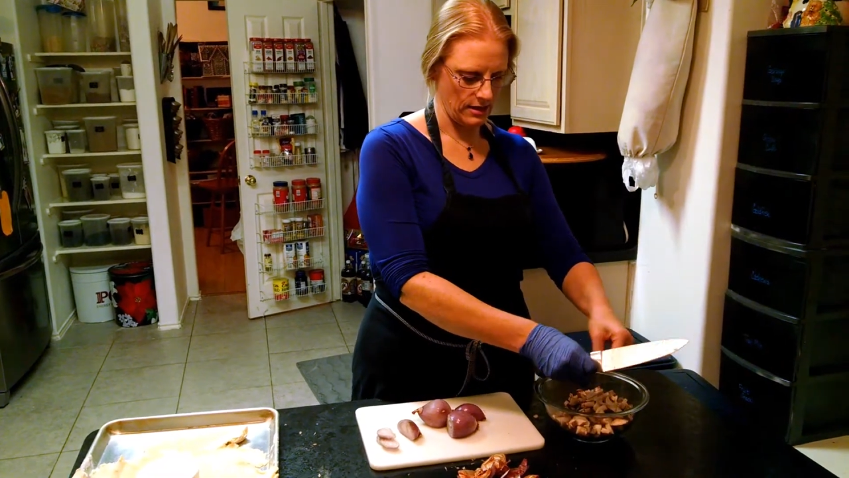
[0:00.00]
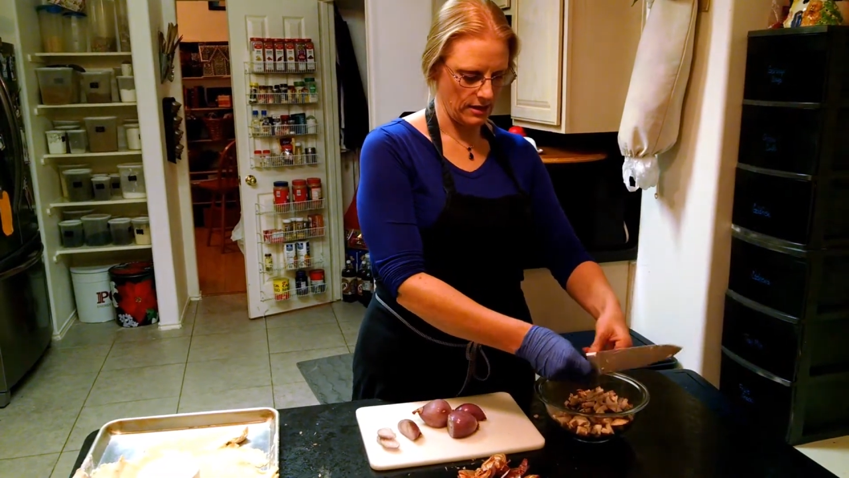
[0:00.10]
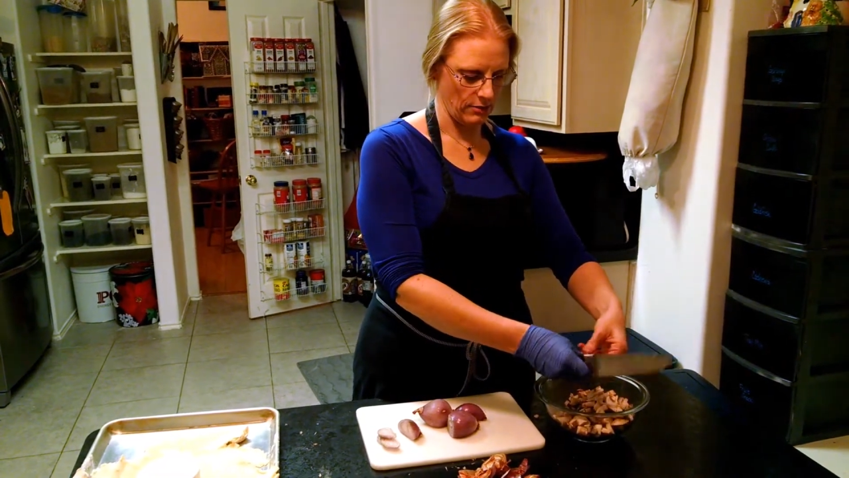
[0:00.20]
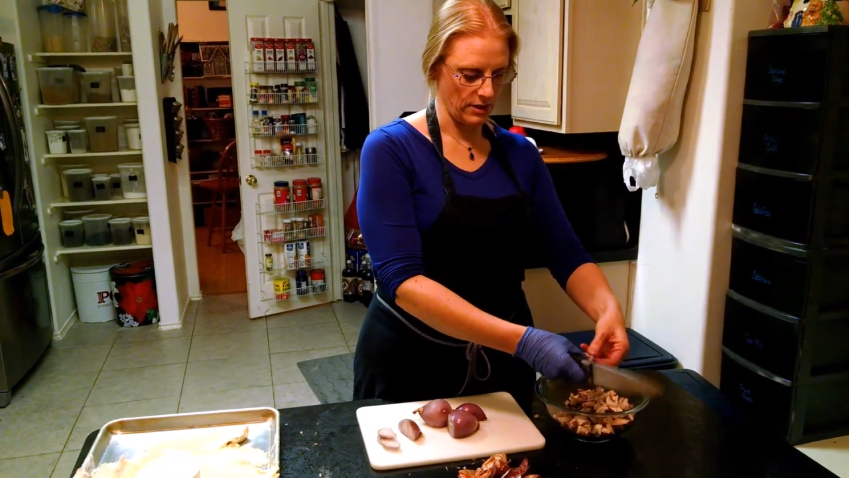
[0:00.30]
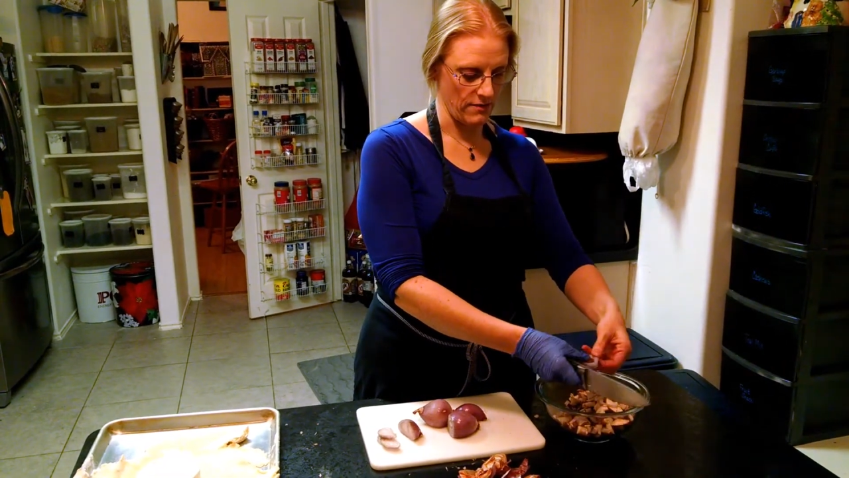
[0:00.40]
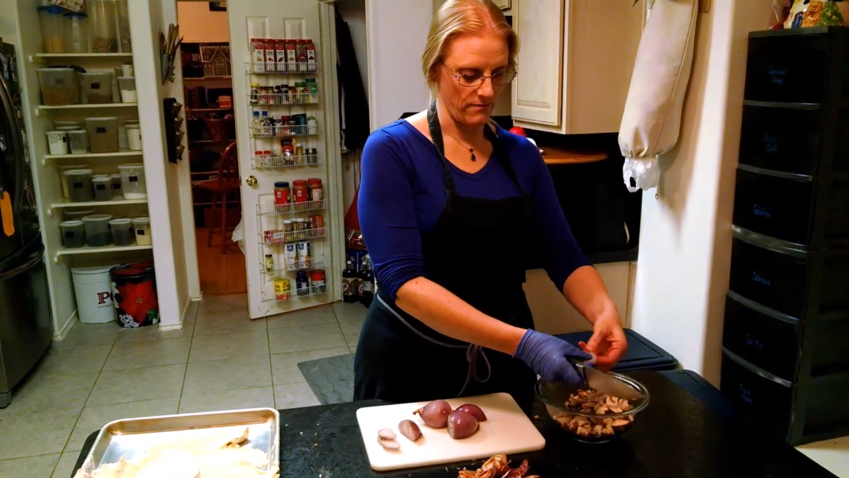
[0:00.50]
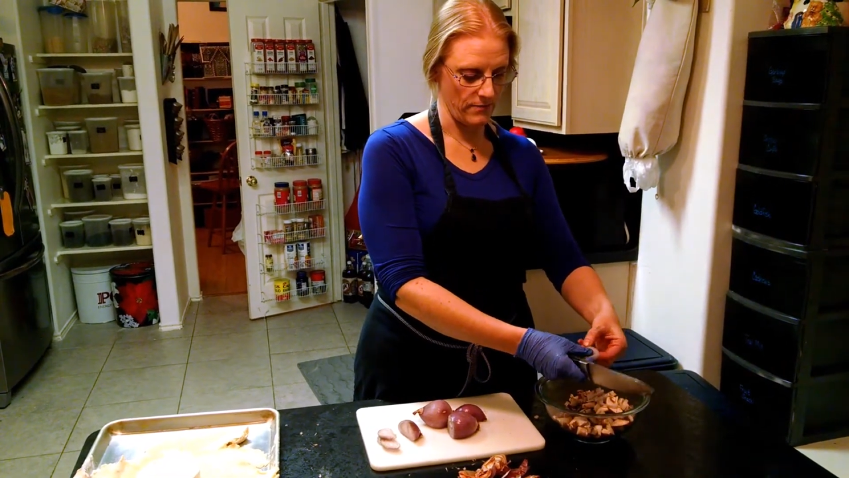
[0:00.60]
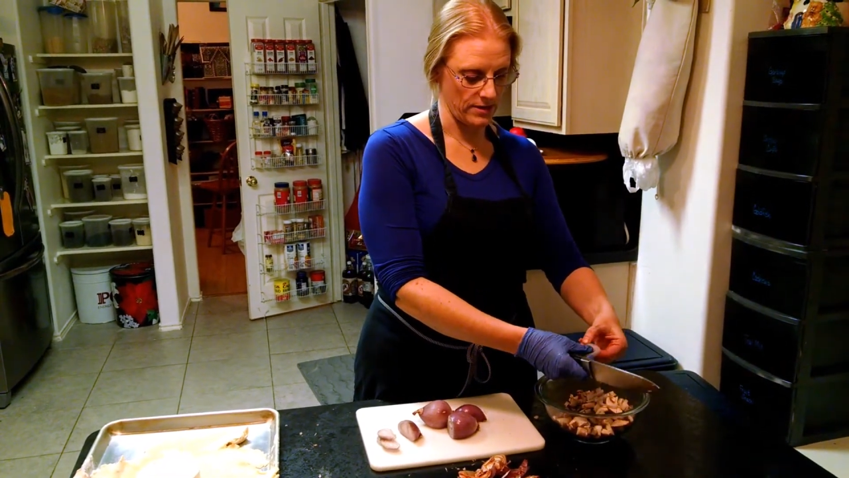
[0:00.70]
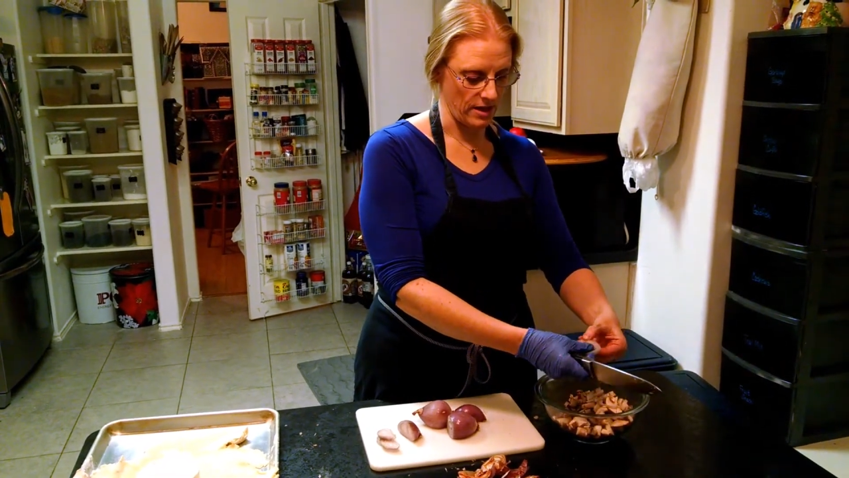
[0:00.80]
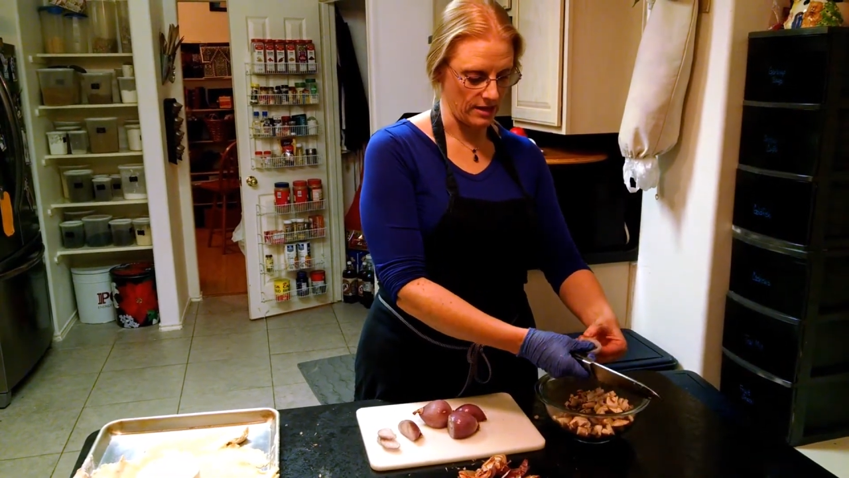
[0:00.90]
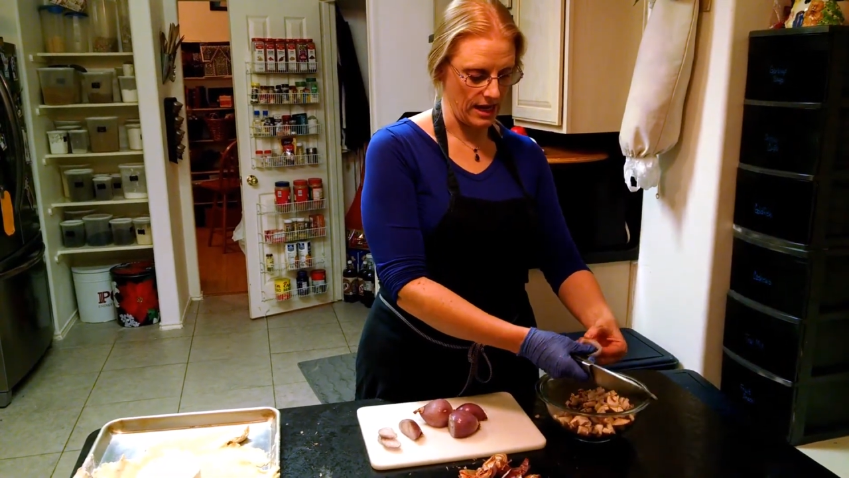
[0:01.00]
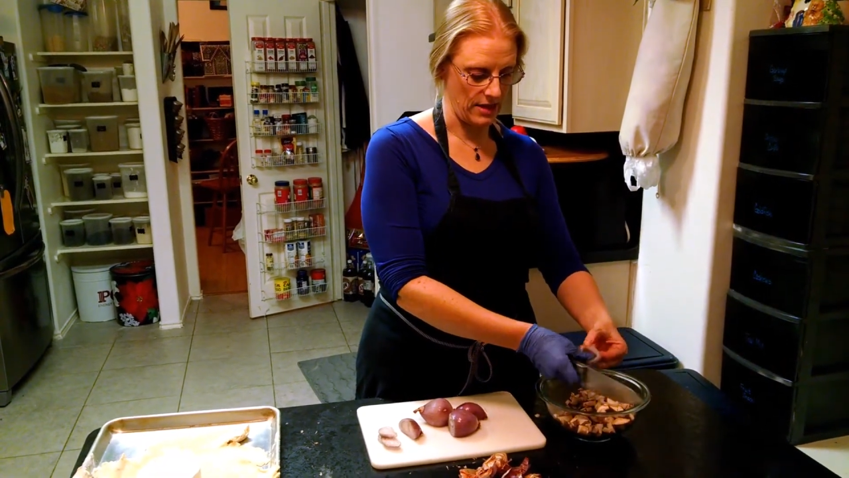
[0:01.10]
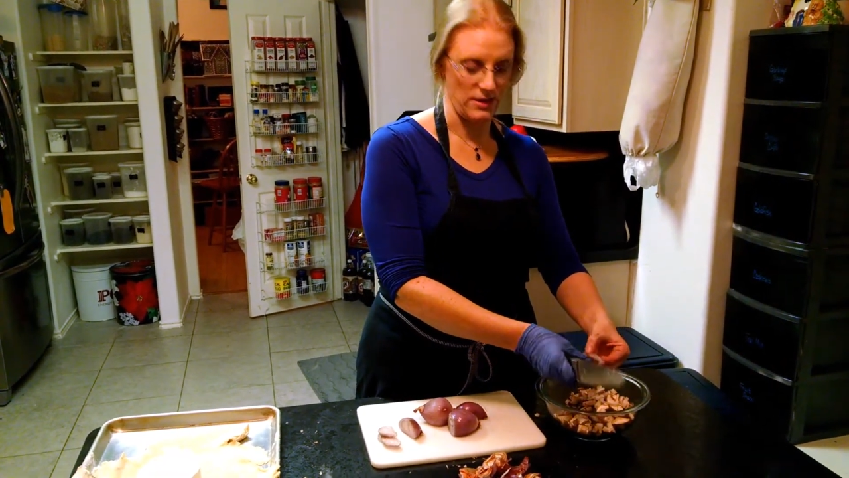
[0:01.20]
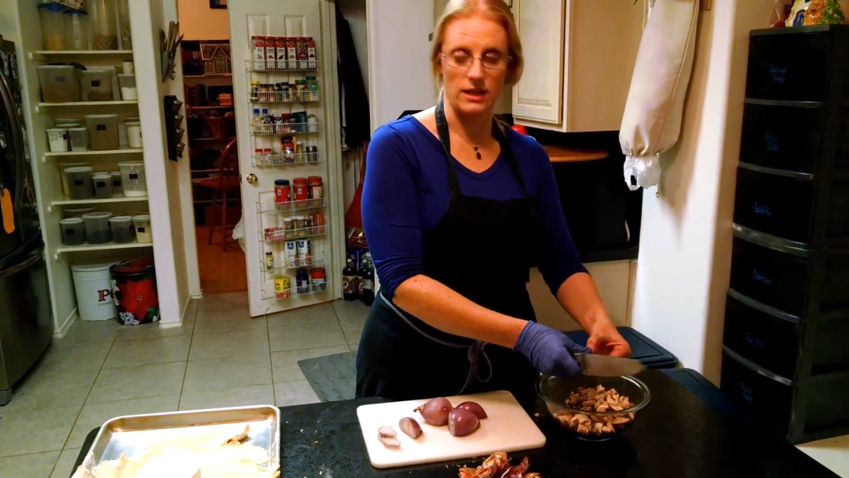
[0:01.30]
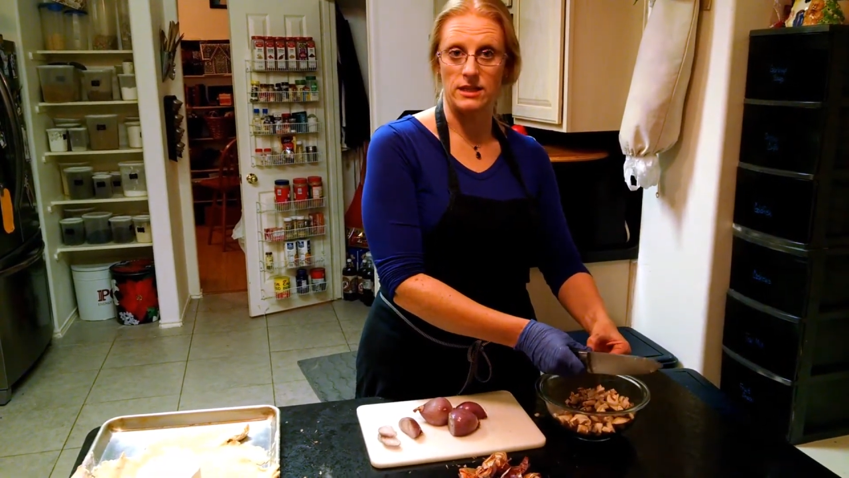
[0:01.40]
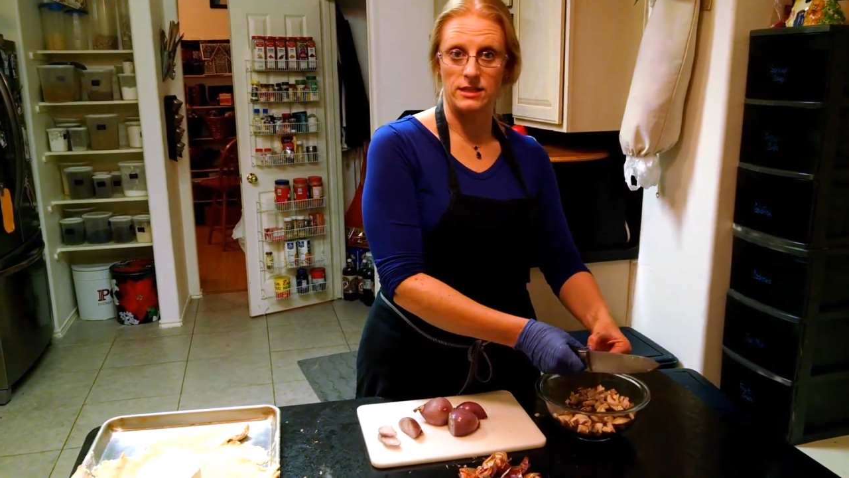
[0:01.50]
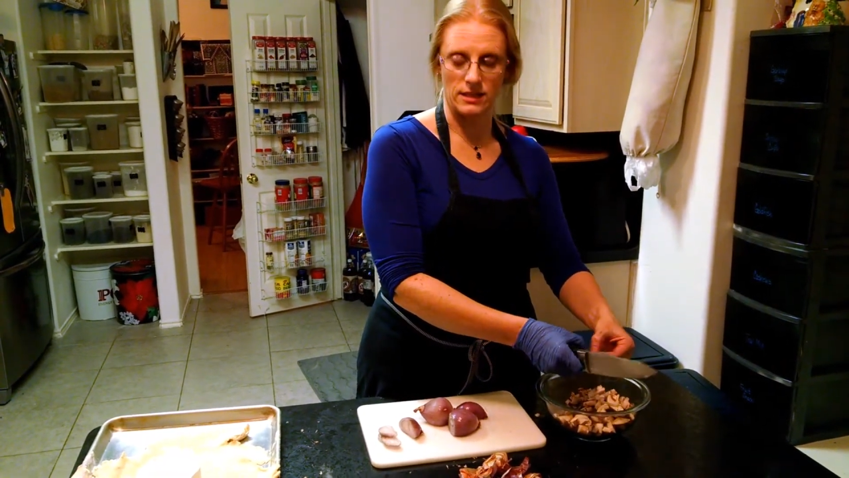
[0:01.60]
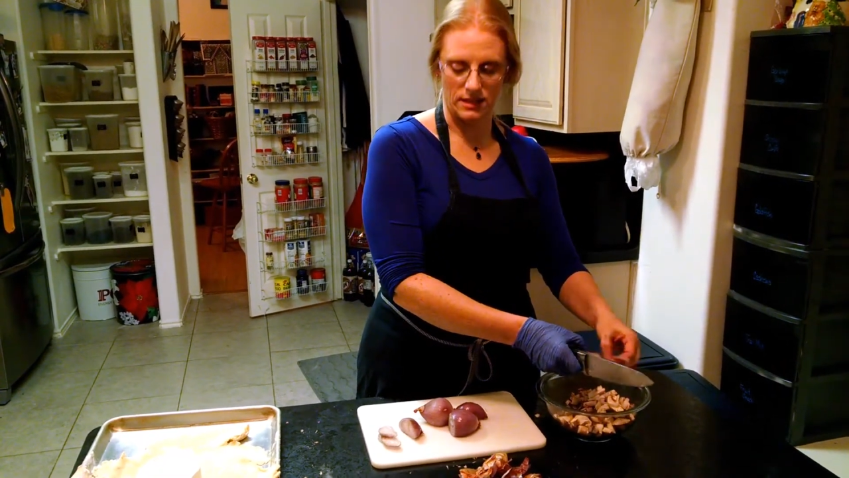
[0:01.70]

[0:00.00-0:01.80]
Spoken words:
Then we're going to saute these